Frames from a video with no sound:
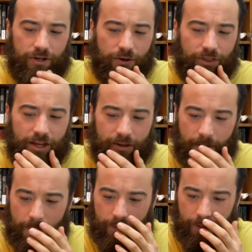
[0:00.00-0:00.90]
We know
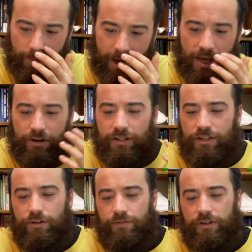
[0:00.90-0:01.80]
that the matter
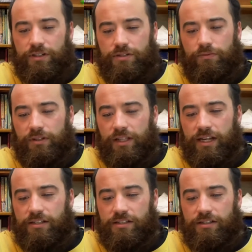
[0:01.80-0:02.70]
in the universe
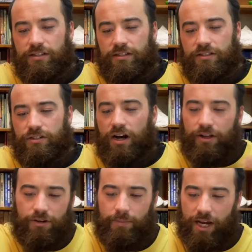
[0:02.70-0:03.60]
relates to
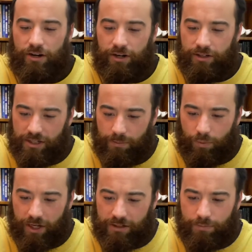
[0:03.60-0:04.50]
other matter in
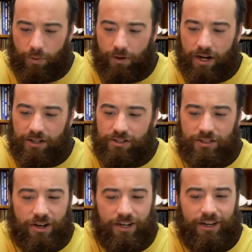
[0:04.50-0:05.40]
deep ways, but we're not
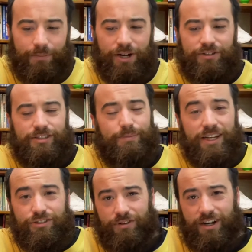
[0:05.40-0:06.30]
just talking about
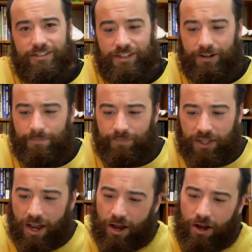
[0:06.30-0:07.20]
space rocks here.
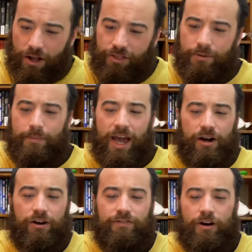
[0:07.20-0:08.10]
The
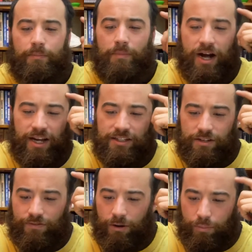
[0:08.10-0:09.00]
matter of our
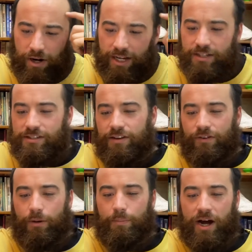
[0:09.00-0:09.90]
minds, of our brains,
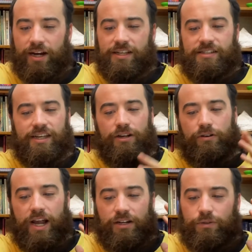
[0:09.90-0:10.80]
of our bodies
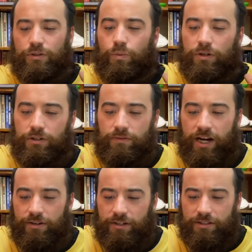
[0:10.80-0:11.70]
interact with the world
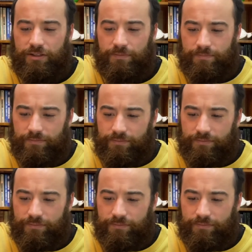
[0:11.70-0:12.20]
around us.